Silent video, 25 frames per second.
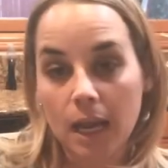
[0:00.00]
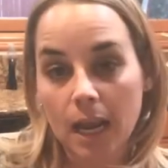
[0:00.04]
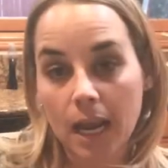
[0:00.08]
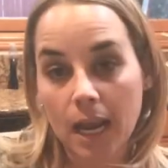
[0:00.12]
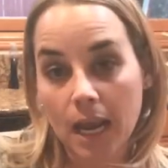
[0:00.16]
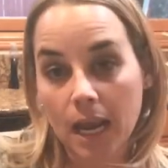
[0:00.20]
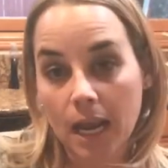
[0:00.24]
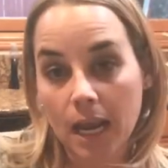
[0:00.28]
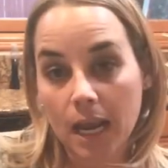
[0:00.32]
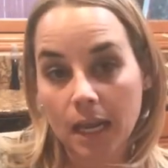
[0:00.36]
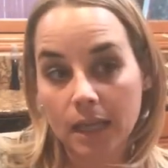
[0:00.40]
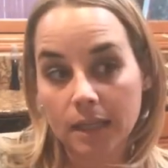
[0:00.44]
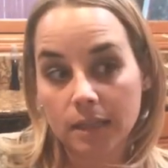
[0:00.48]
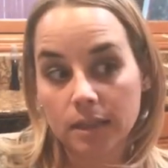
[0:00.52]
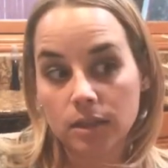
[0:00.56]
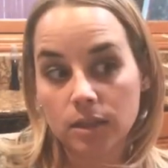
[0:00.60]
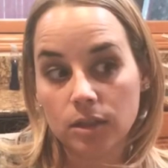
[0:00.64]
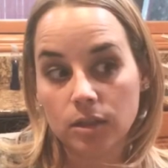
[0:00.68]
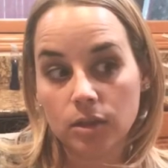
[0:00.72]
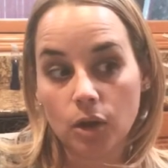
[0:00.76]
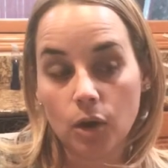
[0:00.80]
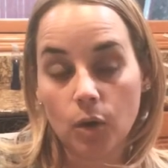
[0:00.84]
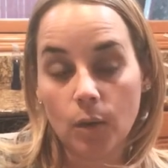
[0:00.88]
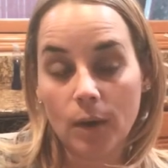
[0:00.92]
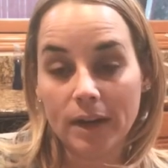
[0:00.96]
and
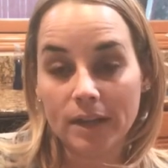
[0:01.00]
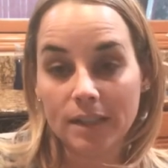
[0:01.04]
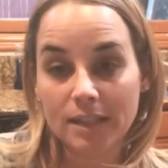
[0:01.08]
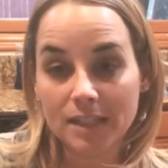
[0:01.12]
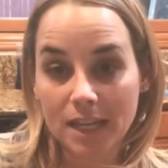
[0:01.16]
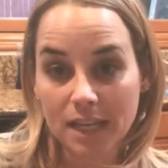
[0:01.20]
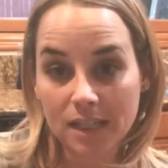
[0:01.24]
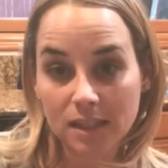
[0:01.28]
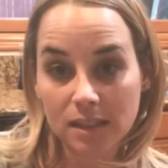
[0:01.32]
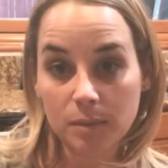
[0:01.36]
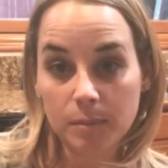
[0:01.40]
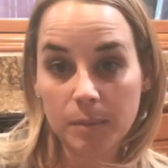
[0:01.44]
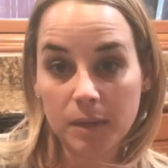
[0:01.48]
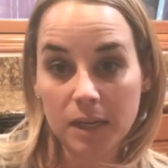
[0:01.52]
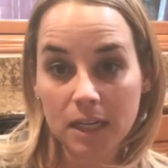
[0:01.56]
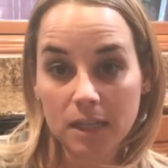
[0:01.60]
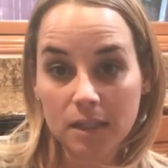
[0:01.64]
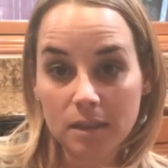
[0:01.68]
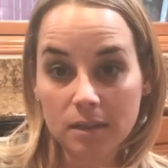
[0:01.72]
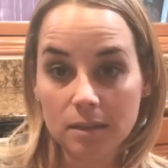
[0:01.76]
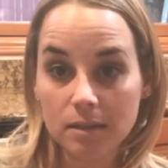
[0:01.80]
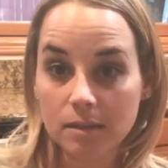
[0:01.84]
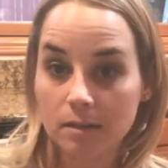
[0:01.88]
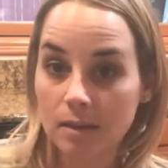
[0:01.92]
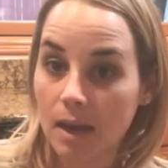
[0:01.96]
go ahead and taste the
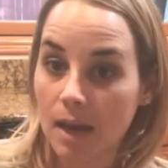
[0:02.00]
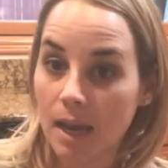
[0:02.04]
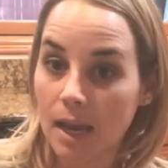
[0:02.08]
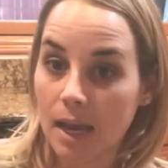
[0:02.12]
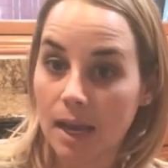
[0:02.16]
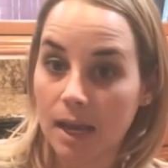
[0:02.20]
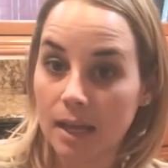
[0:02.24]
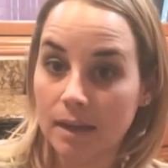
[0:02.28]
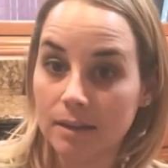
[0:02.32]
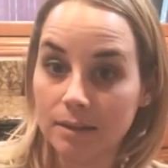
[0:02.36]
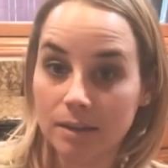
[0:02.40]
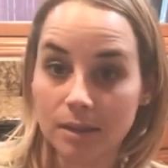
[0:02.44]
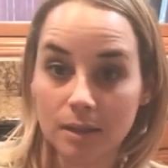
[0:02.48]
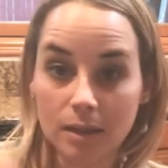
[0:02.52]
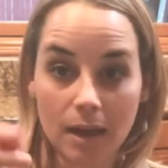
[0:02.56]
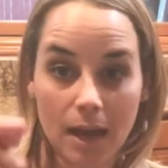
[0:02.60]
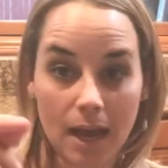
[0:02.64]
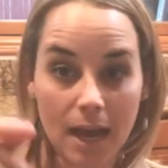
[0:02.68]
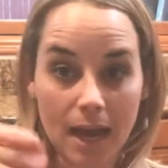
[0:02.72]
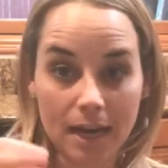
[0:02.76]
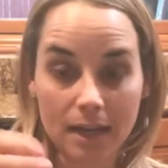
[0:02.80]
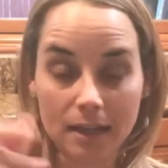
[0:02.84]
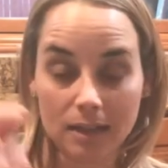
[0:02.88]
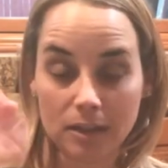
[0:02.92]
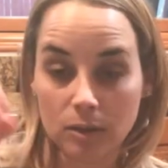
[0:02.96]
beans and
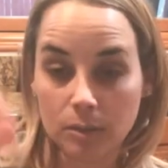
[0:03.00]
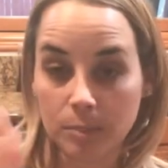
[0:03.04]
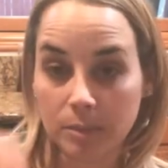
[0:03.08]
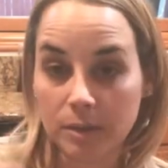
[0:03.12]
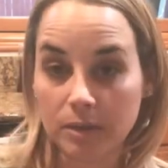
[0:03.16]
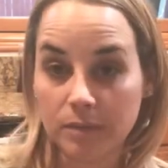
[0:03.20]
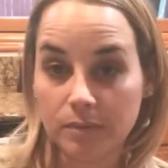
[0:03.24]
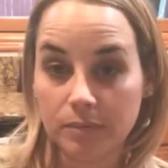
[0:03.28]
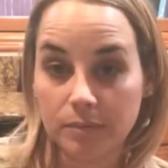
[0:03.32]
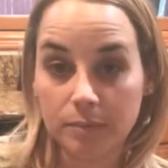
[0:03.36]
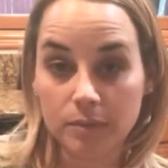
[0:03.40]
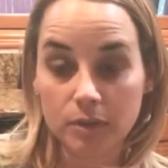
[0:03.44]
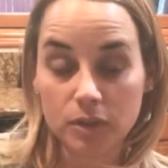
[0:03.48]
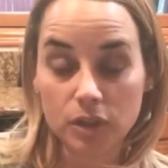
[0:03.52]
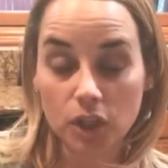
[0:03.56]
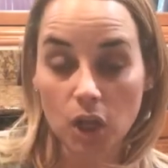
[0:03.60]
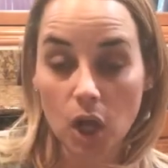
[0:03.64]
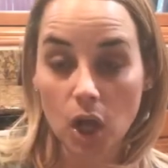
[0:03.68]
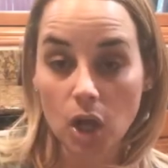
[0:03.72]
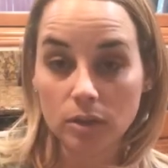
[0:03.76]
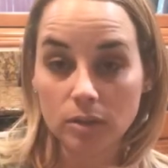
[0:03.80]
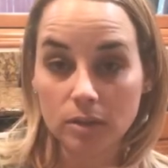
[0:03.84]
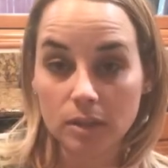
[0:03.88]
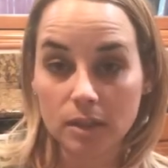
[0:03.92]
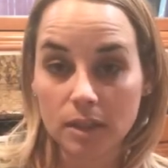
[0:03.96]
add a little bit of
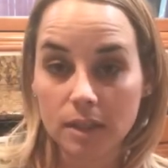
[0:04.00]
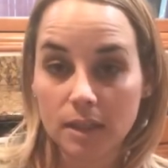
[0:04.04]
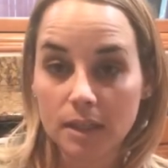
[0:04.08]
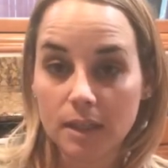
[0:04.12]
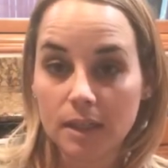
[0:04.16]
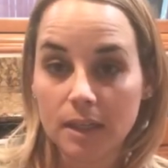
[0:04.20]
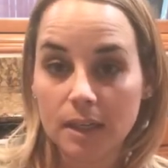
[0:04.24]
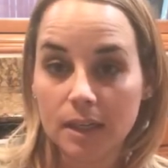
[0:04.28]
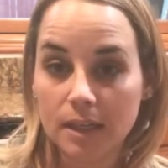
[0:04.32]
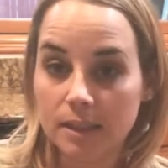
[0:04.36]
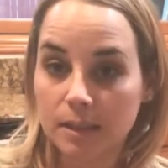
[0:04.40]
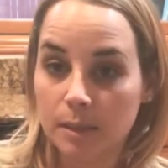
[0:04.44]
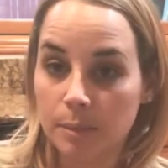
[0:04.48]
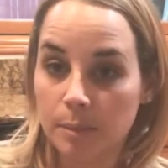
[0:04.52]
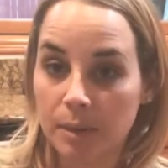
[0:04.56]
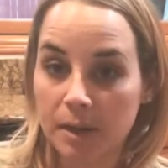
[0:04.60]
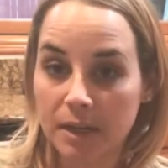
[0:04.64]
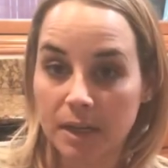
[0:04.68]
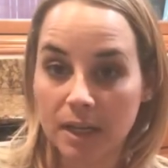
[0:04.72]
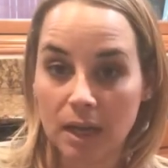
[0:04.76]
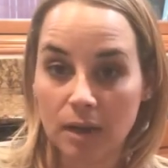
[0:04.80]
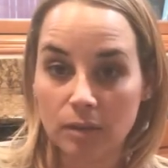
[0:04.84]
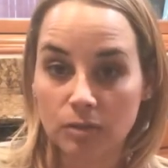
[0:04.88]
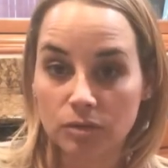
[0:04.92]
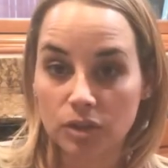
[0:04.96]
salt
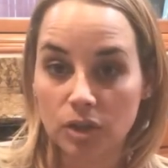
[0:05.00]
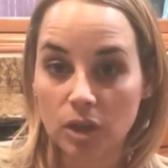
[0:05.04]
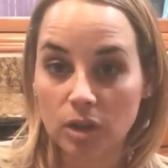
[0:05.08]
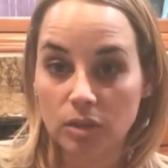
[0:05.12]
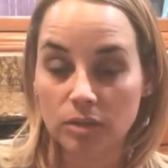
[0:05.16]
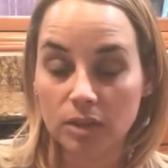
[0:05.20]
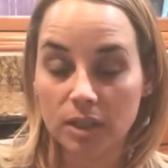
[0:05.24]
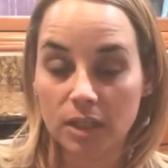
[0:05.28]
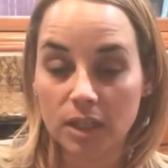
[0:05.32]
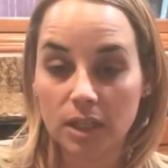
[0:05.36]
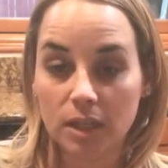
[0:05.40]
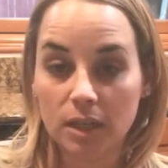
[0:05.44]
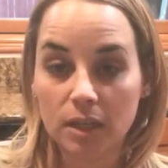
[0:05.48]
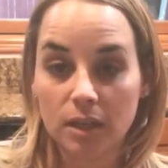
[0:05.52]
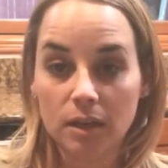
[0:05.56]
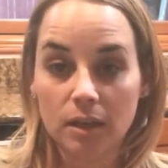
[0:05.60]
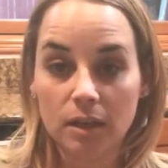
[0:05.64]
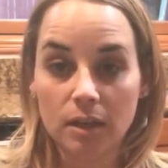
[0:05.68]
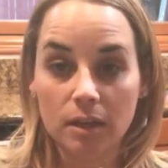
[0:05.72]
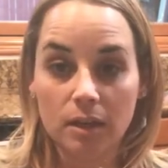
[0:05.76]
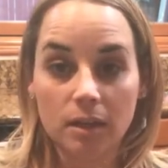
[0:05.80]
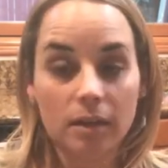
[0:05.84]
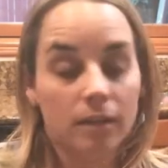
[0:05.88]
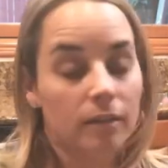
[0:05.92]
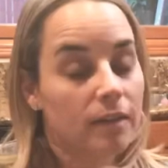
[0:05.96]
depending how salty
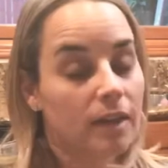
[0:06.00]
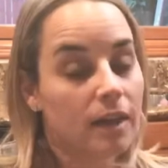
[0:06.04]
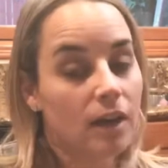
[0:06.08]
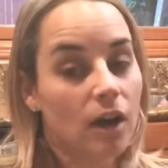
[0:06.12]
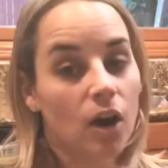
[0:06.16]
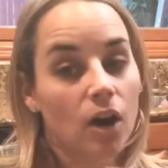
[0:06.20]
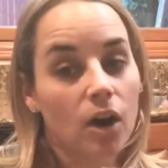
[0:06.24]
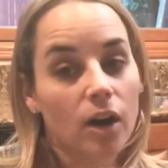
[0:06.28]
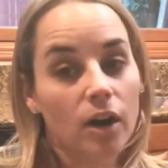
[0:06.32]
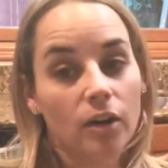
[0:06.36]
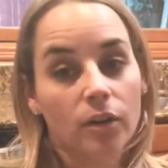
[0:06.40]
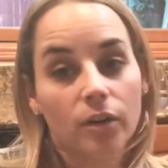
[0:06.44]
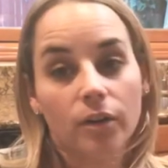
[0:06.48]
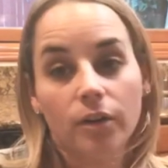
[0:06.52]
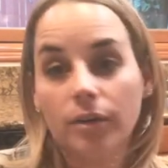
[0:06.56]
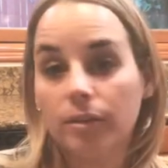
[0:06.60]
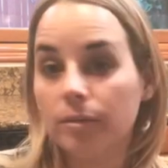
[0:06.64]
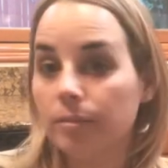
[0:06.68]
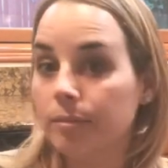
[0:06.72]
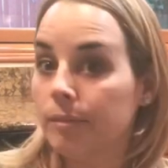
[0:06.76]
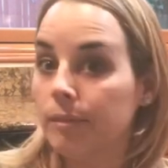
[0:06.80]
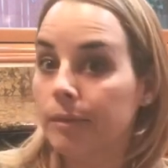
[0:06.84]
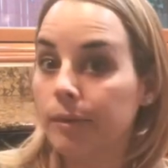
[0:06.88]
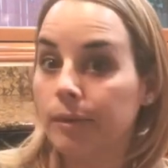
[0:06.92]
they are or,